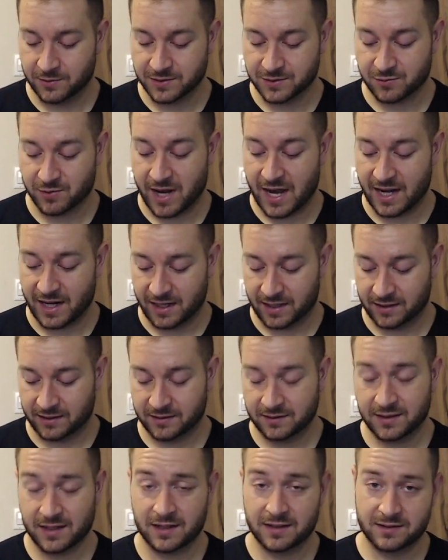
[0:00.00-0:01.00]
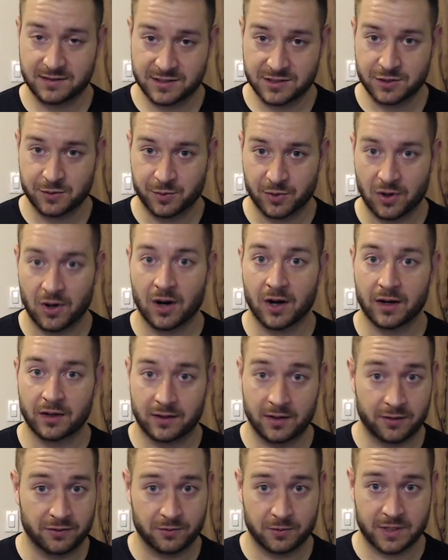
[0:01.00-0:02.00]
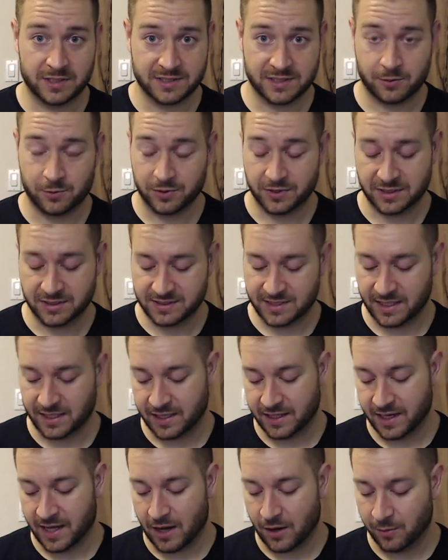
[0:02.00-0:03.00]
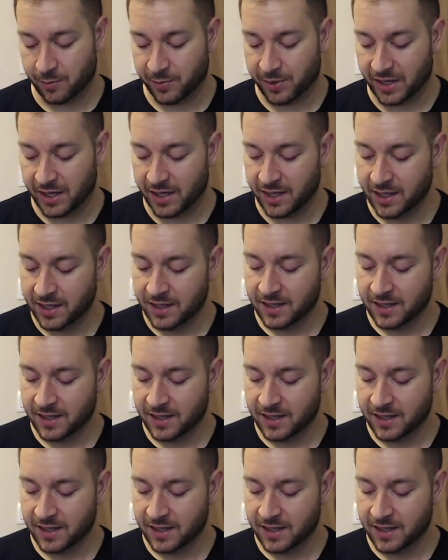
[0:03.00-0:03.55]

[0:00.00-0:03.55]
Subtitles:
raining, not super hard, otherwise I wouldn't have taken it out, but